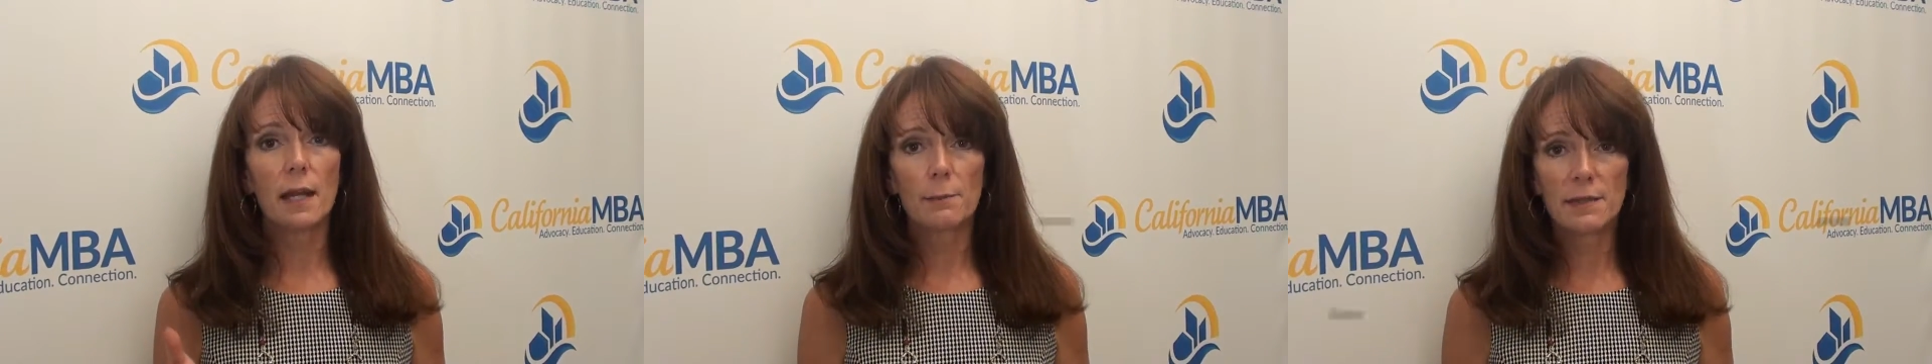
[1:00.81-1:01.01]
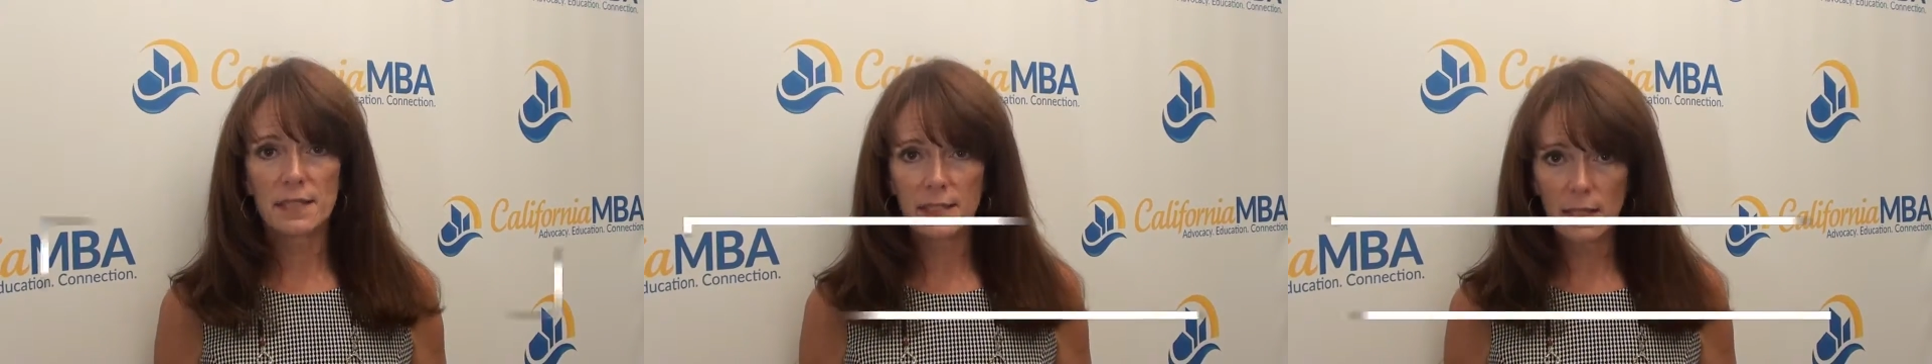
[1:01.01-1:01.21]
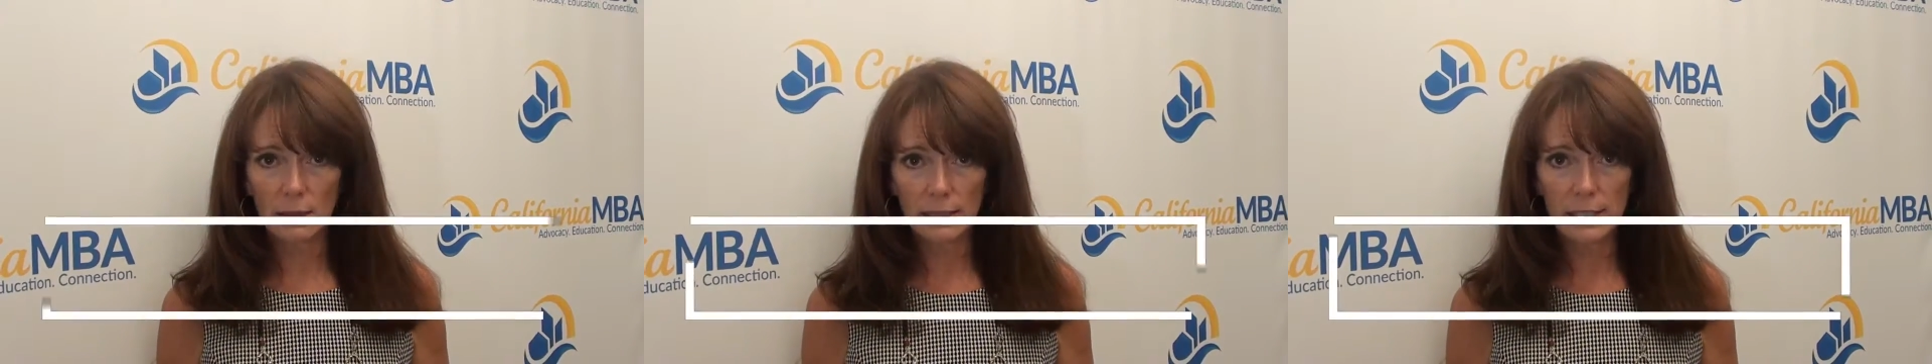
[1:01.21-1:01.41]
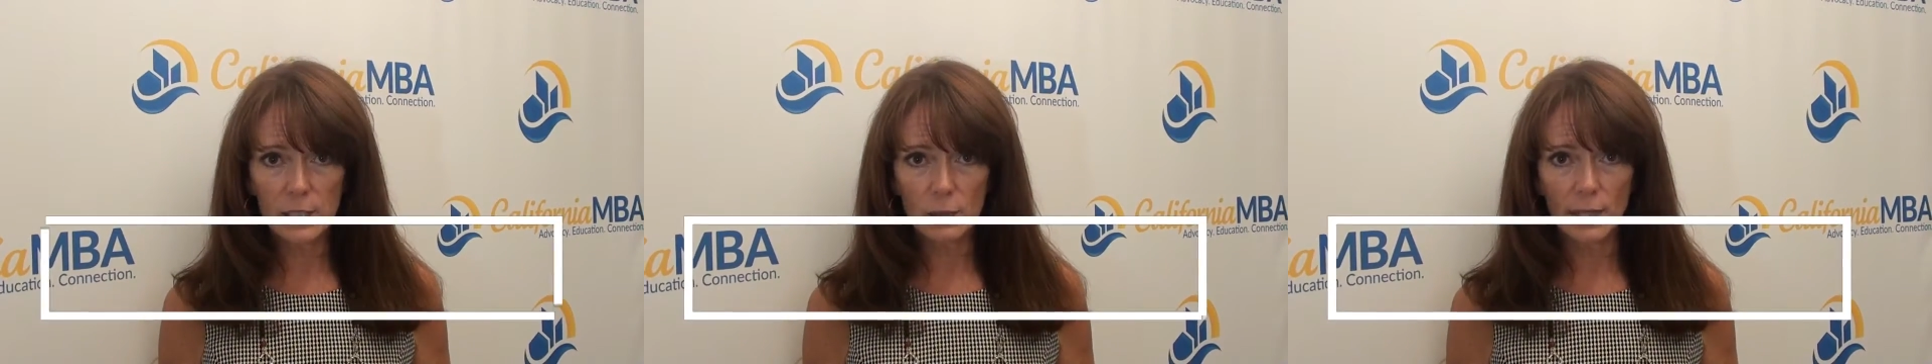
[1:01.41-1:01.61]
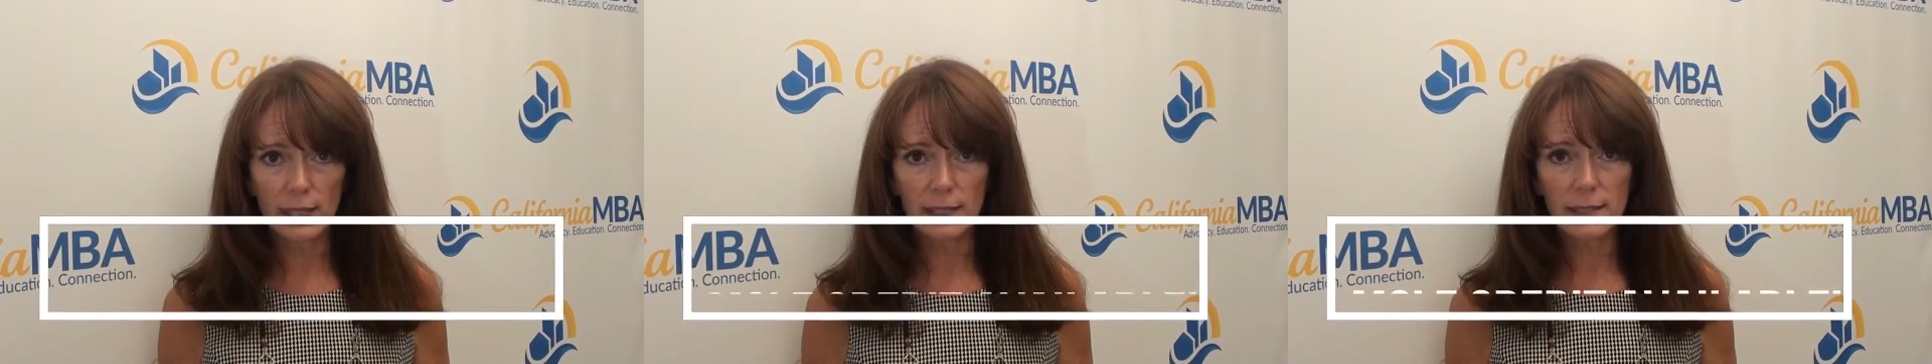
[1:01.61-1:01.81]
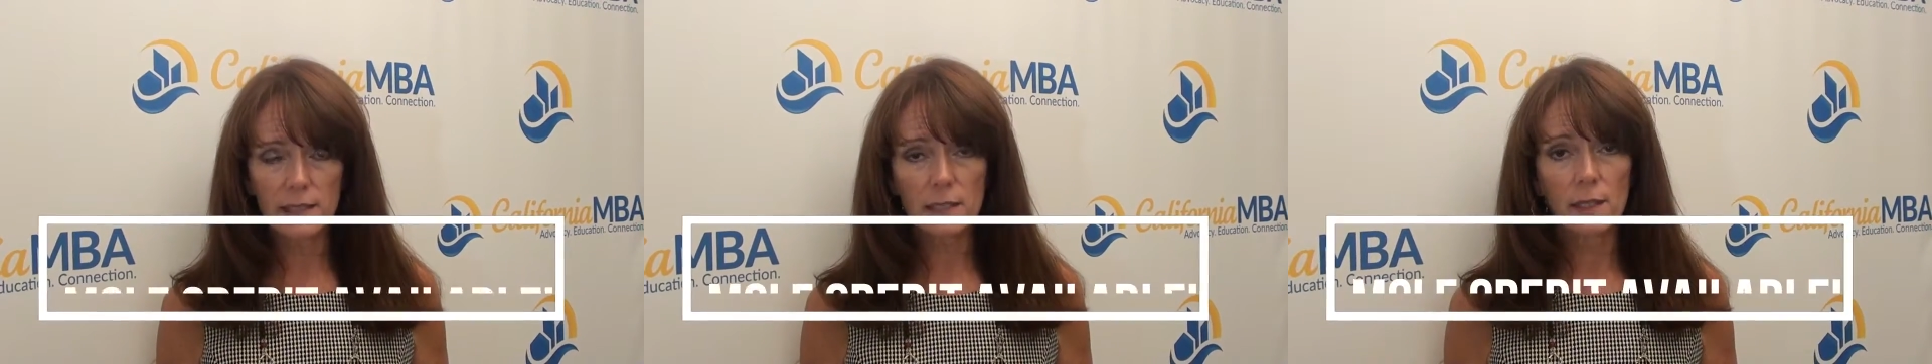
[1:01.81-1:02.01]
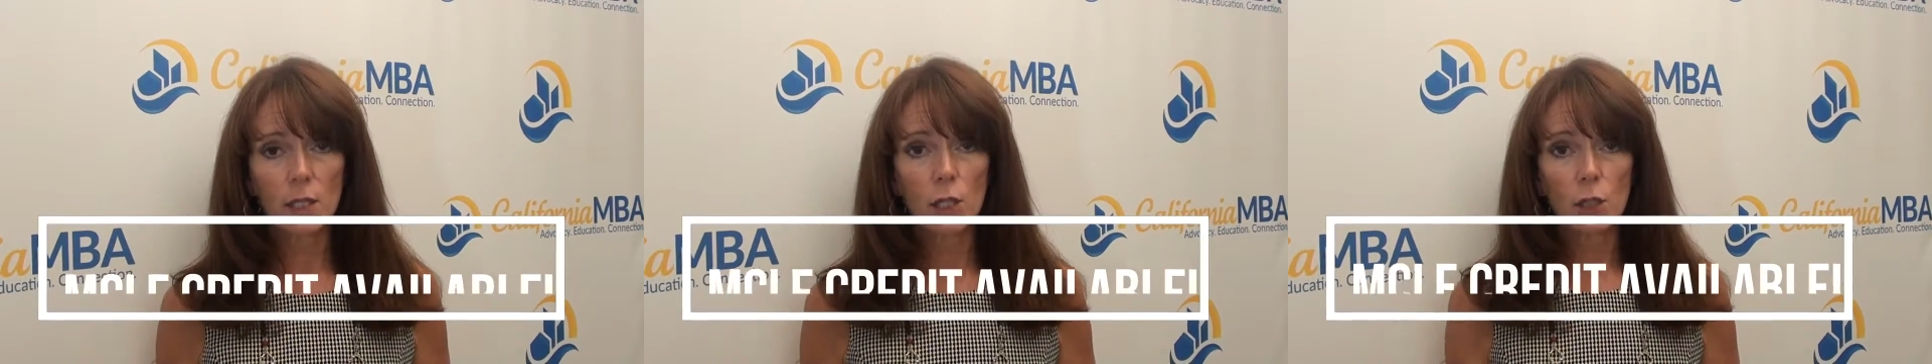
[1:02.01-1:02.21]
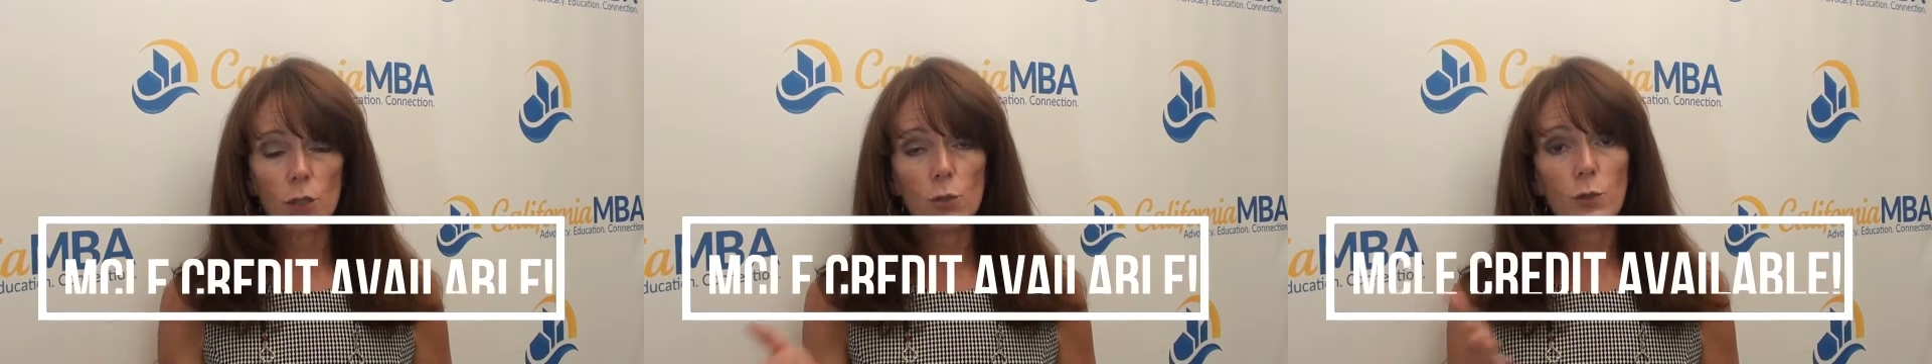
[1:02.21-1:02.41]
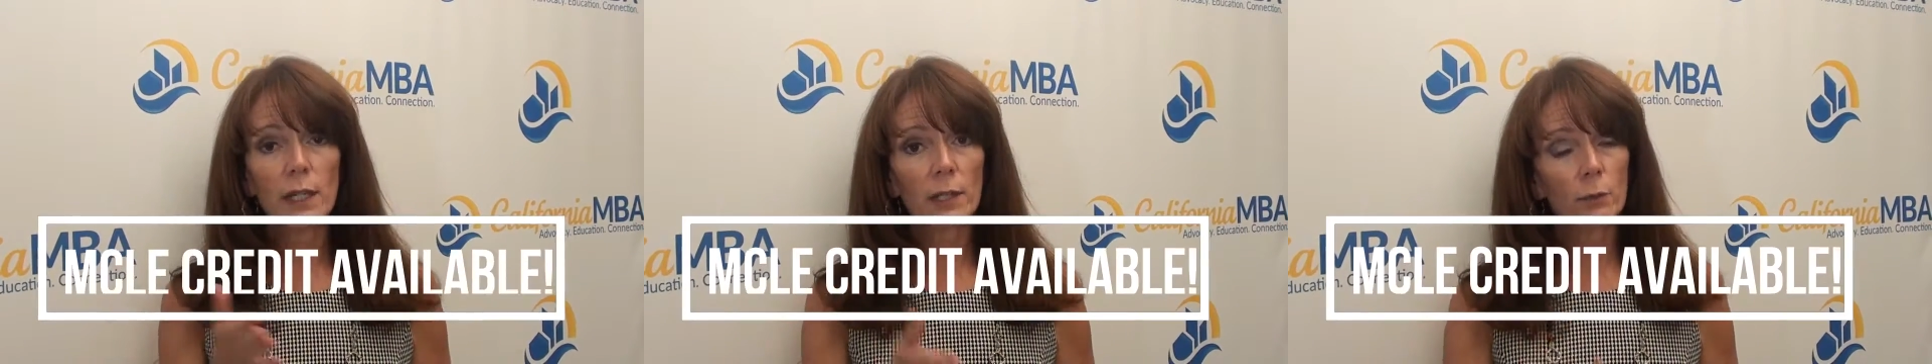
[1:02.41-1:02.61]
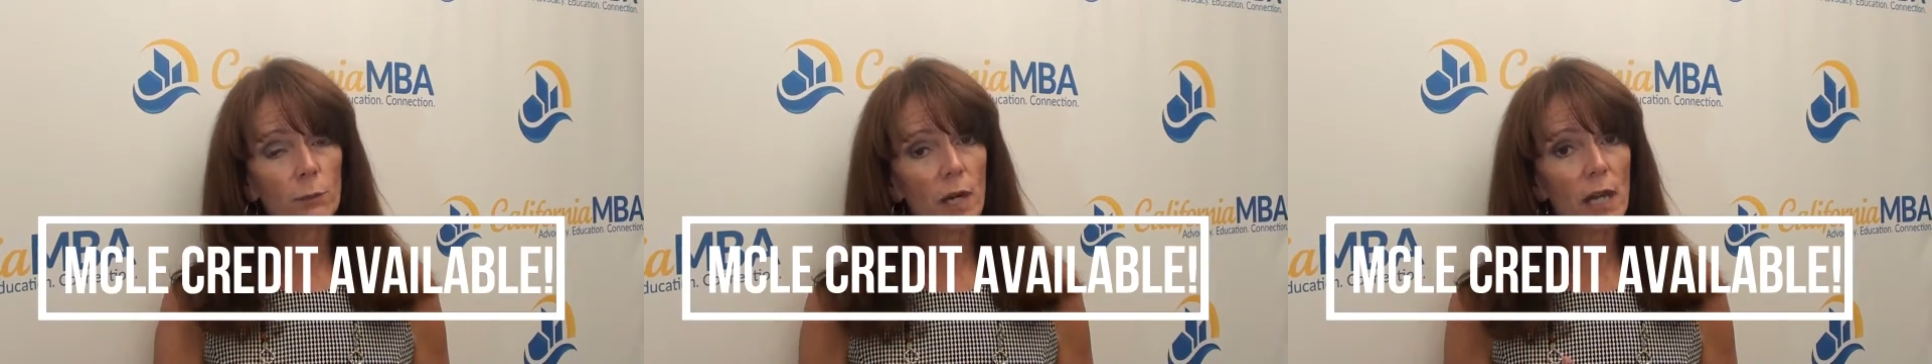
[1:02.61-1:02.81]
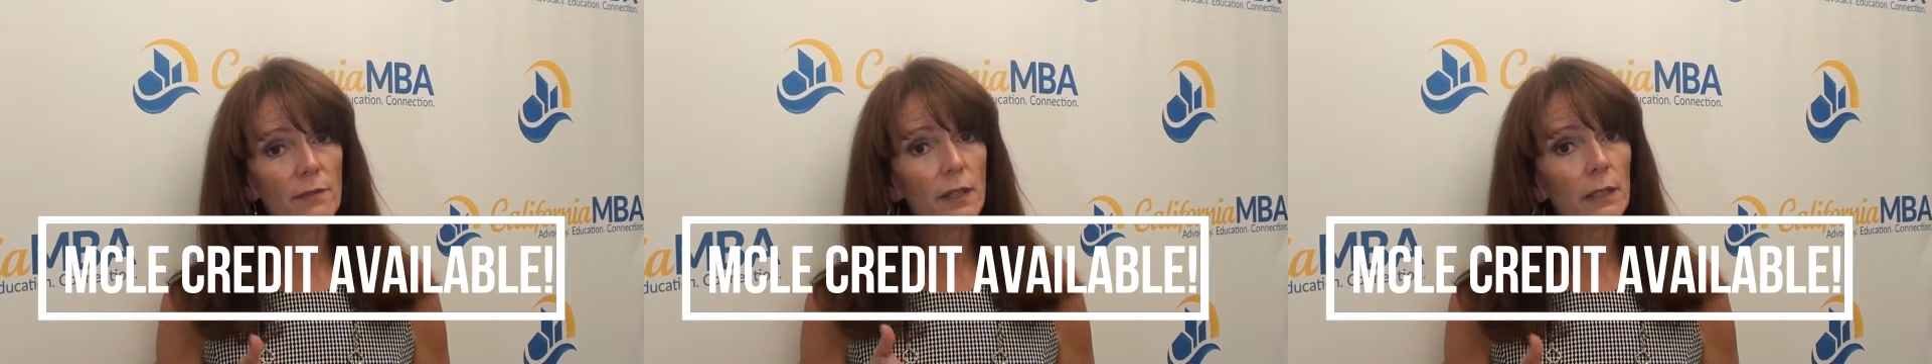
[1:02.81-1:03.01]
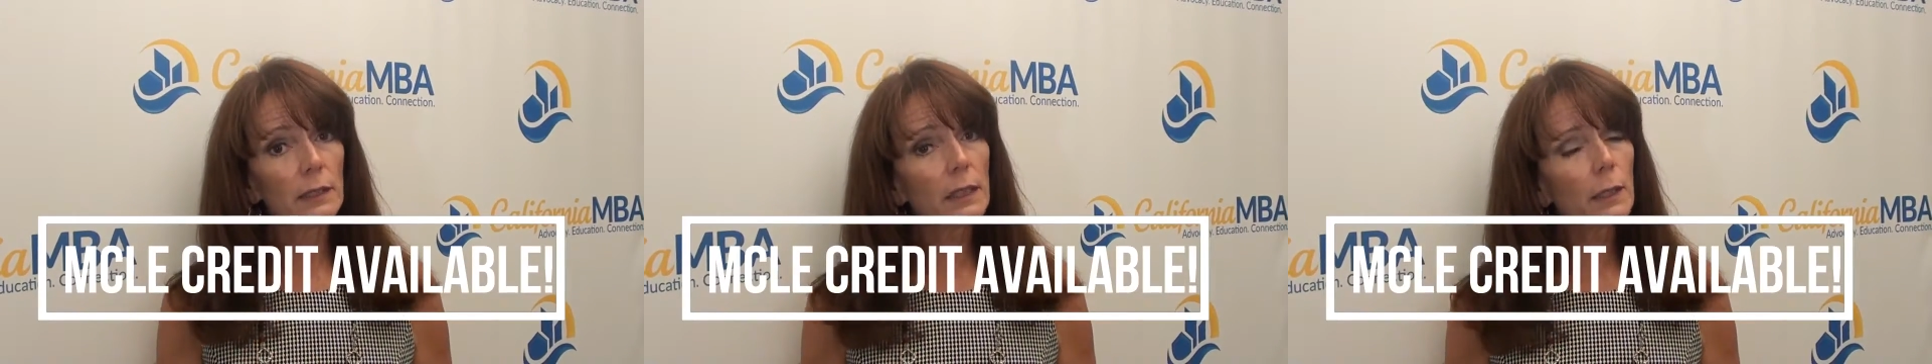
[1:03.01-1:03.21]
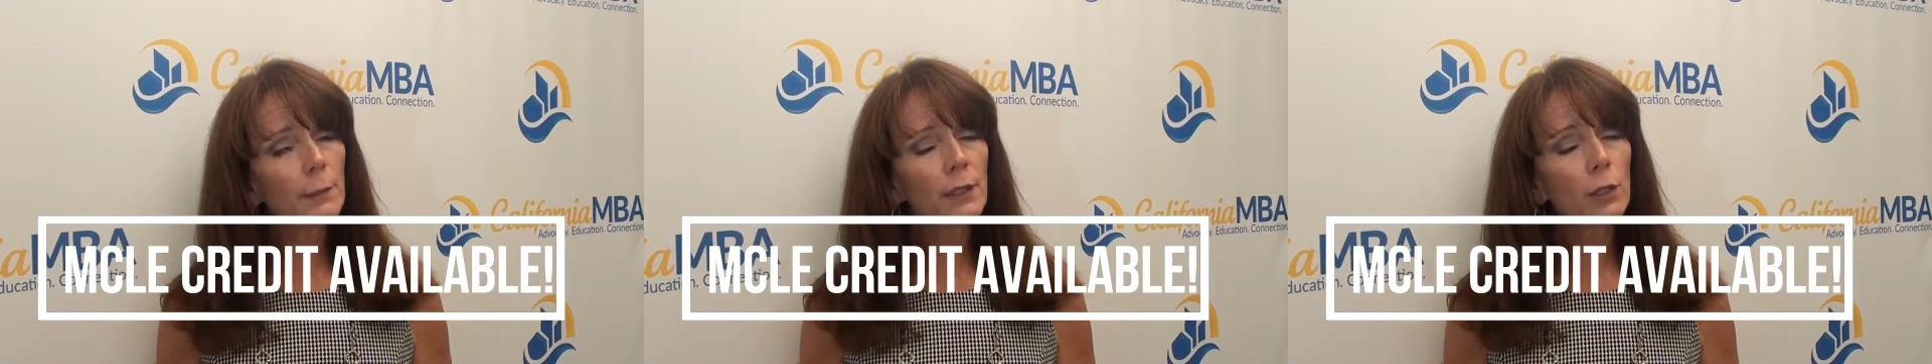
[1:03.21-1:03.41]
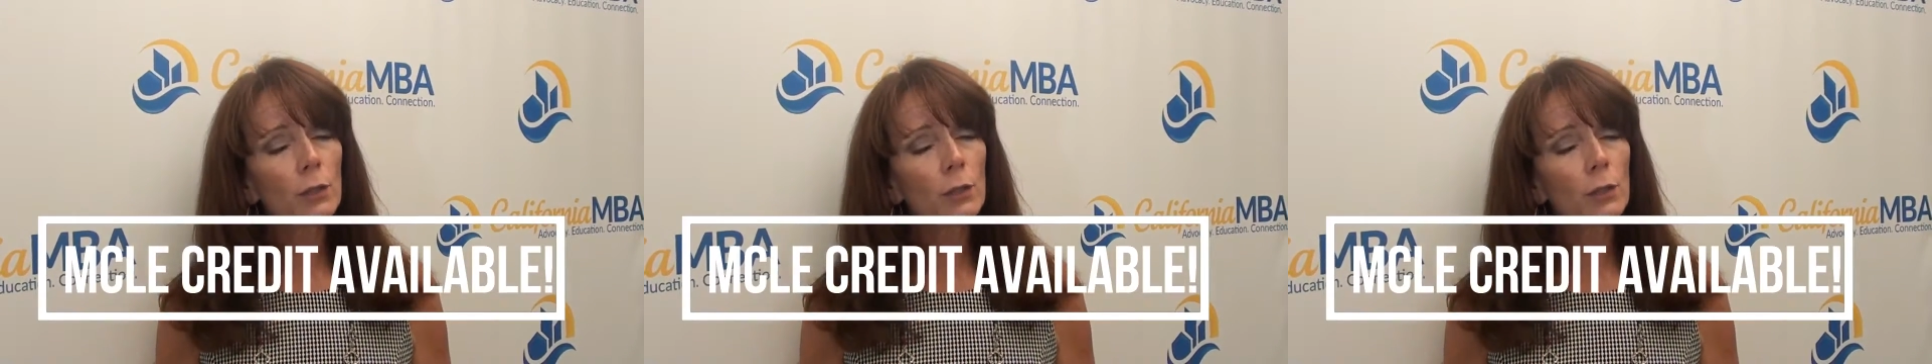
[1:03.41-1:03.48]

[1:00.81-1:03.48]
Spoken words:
MCLE credits, you can arrive a little bit